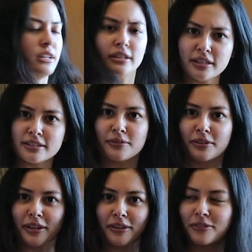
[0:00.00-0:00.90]
That's
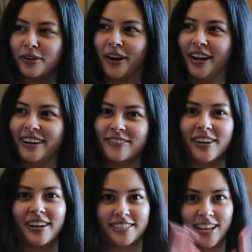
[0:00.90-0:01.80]
everything for
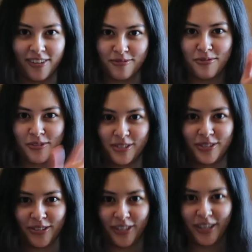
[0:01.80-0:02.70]
us. Now I'll move on to
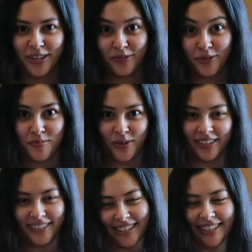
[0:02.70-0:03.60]
the interview part.